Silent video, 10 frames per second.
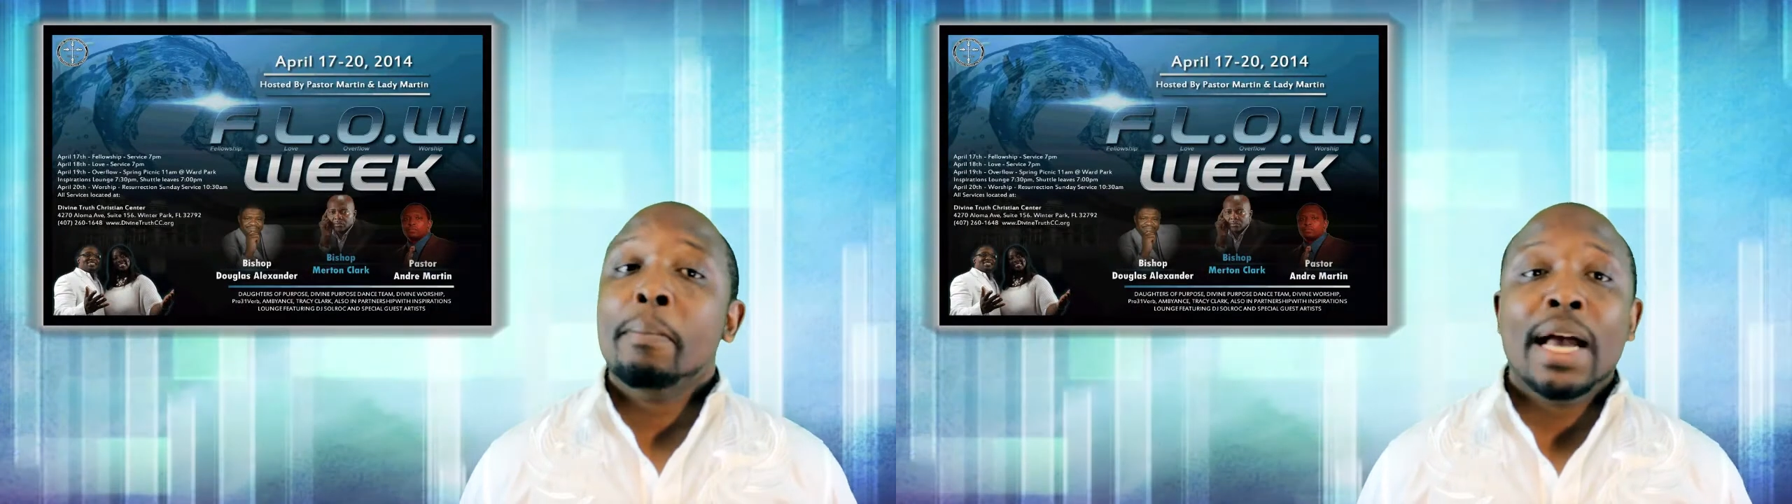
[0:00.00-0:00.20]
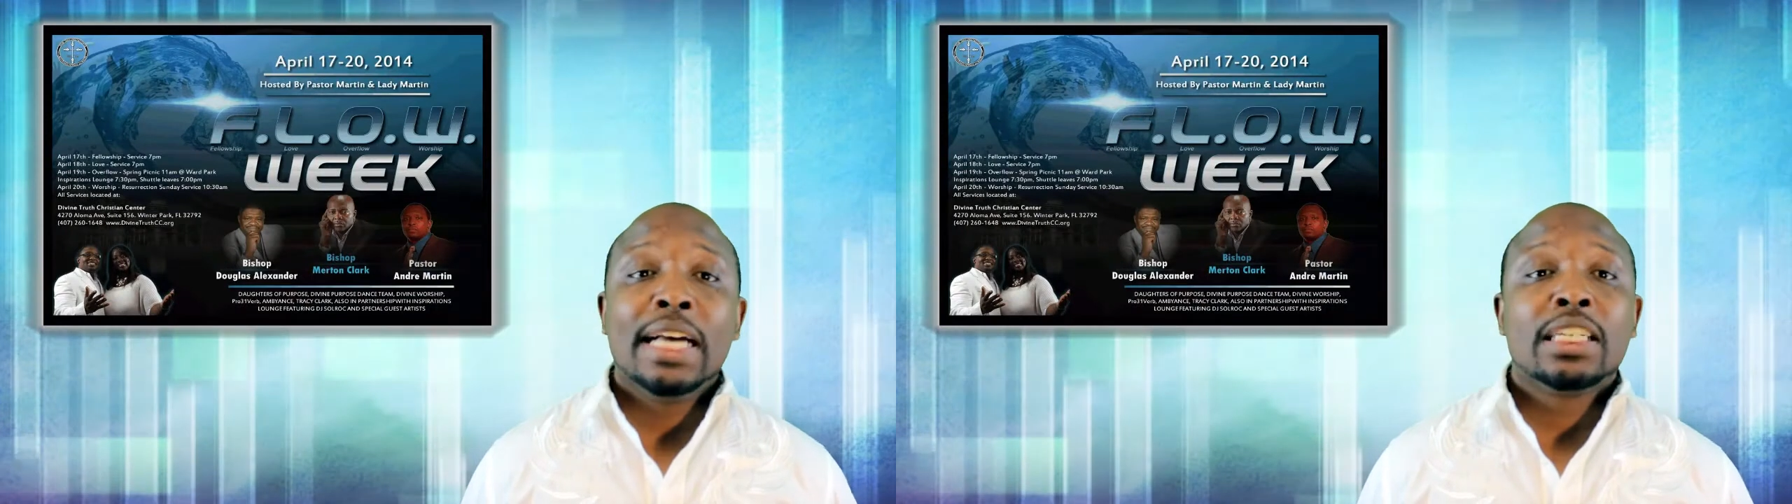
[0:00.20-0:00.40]

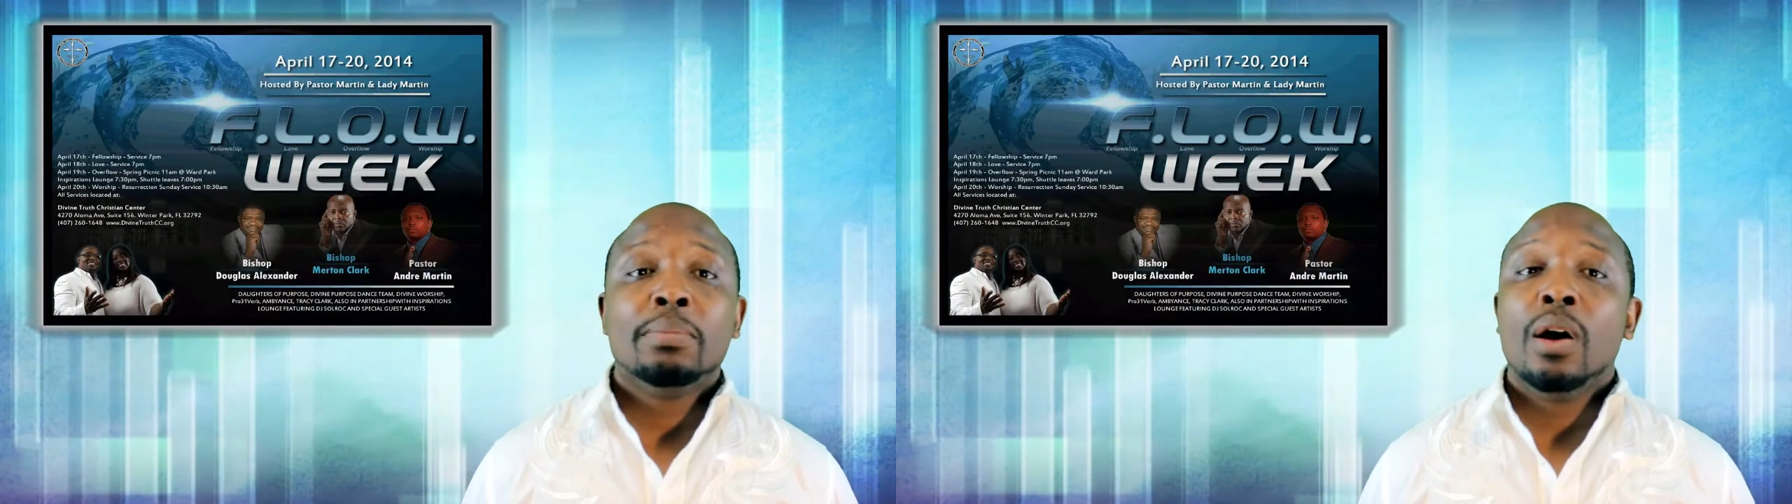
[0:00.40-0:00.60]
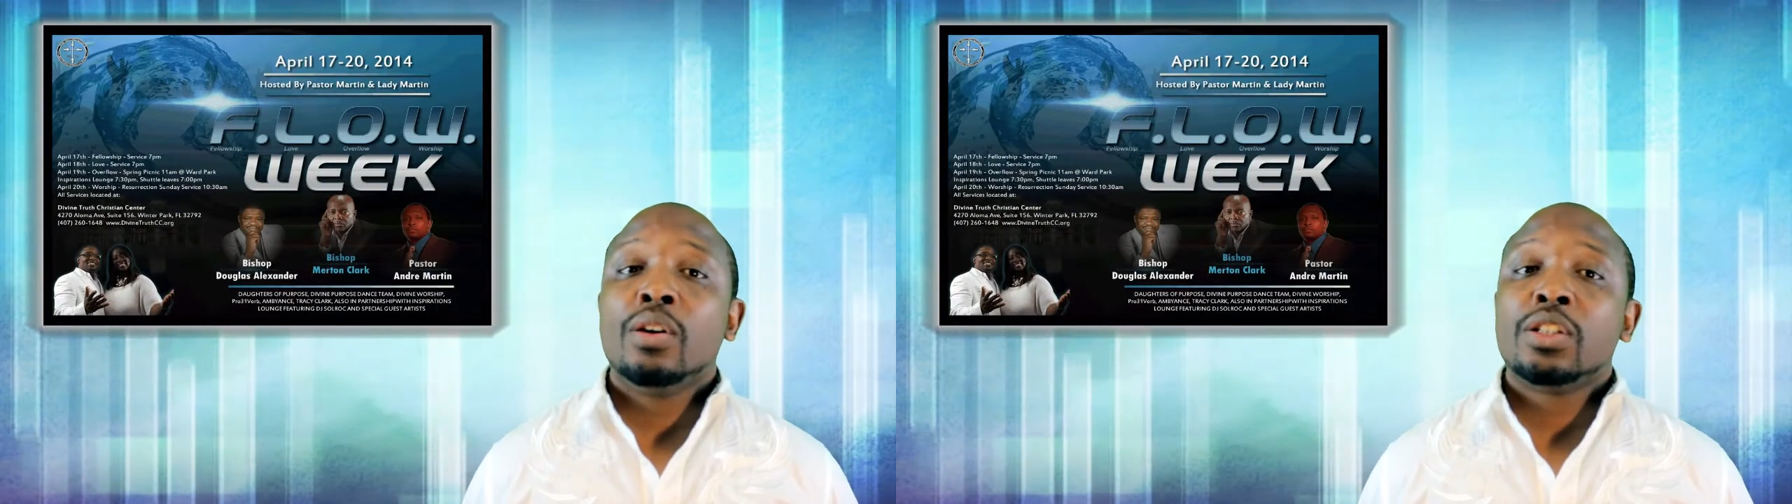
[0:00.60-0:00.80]

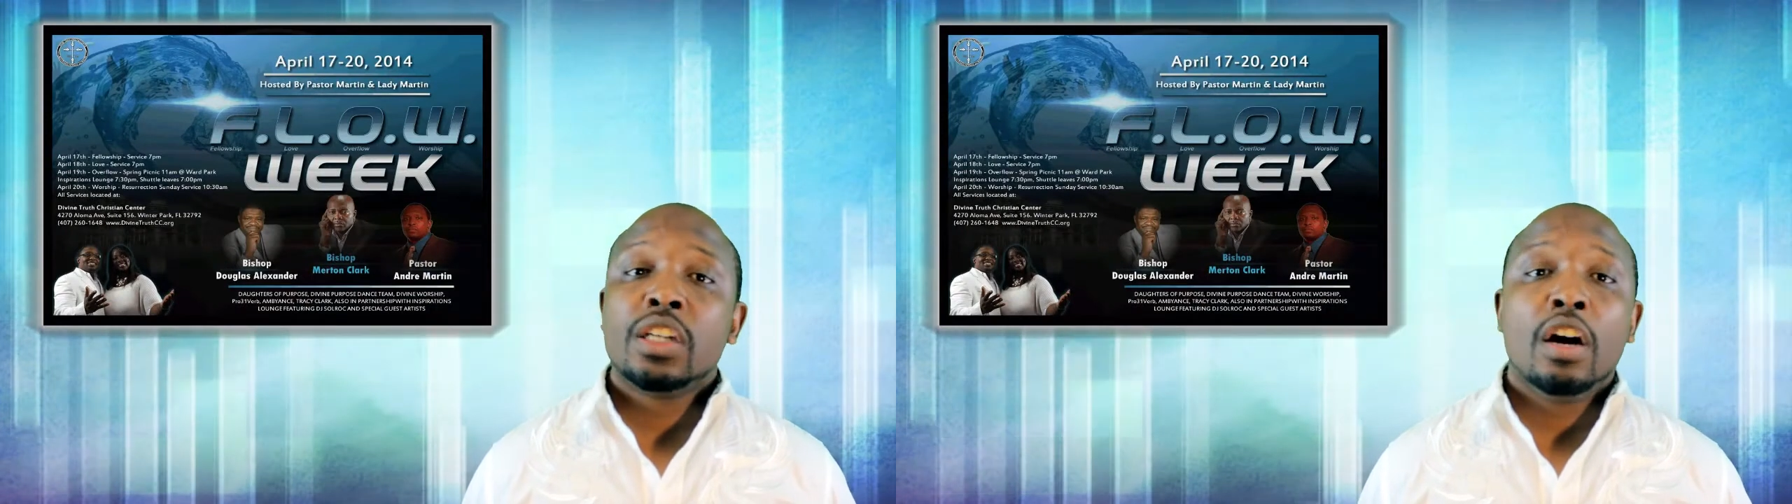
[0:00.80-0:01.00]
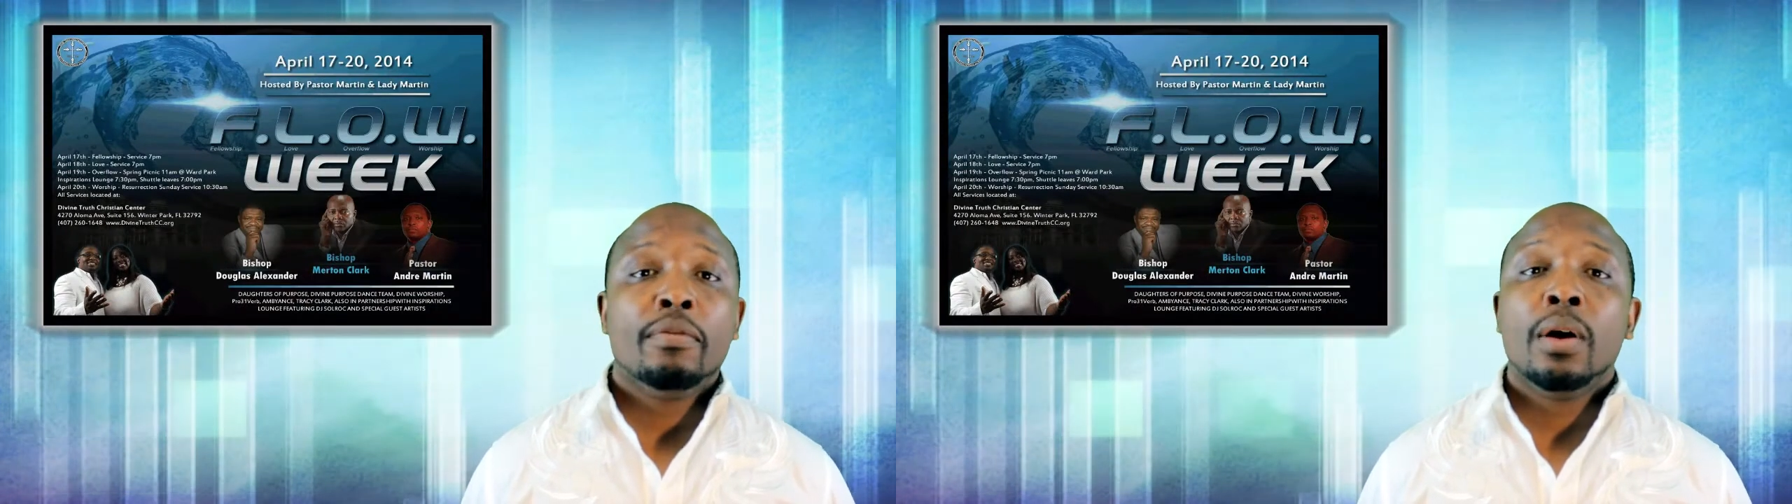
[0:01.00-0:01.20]
basketball,
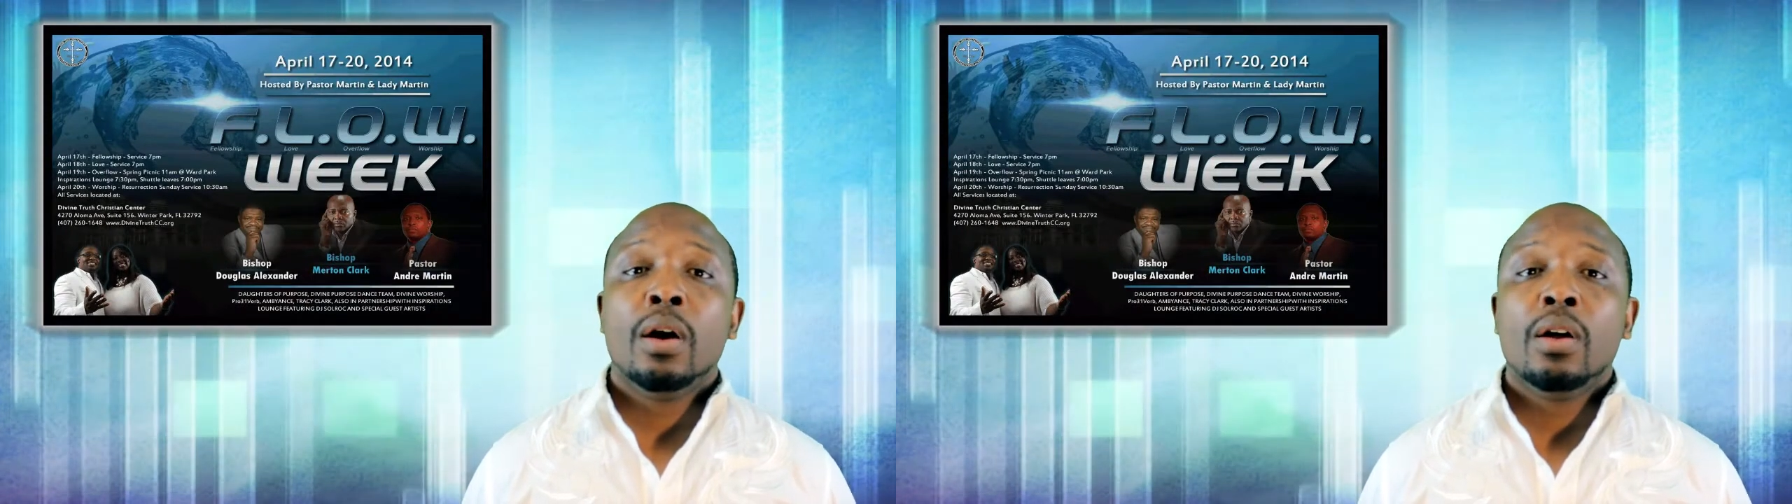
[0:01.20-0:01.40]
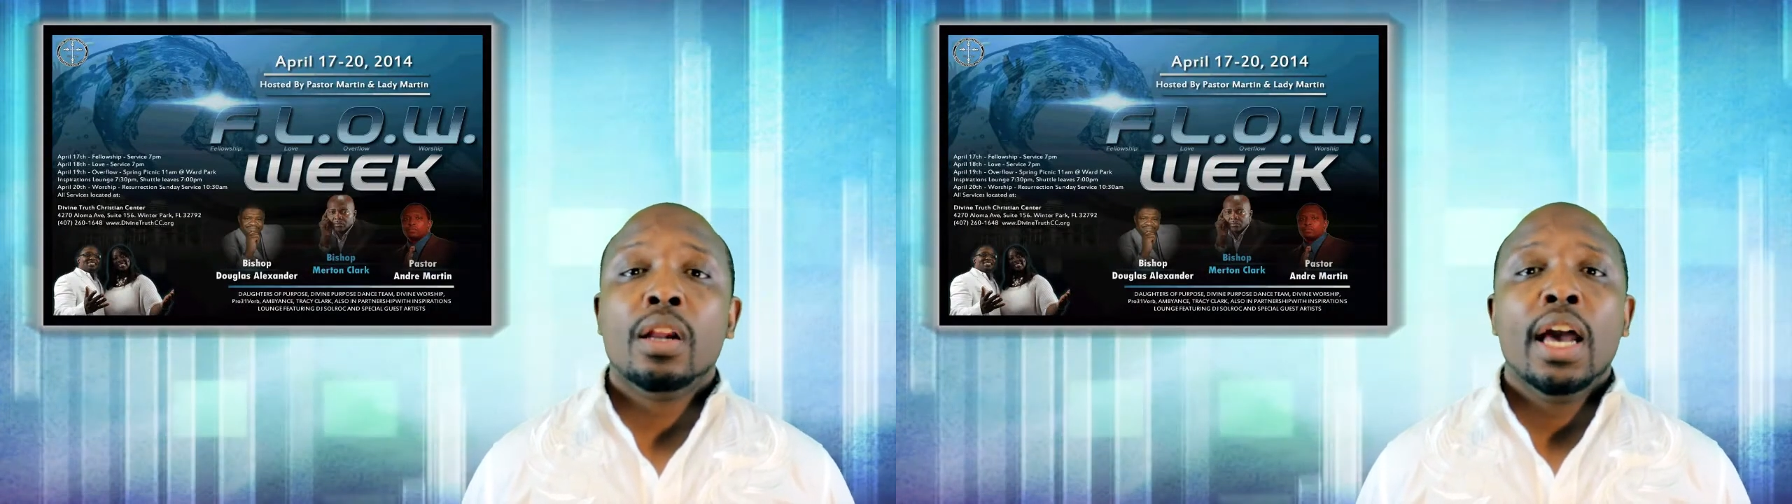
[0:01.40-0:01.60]
softball,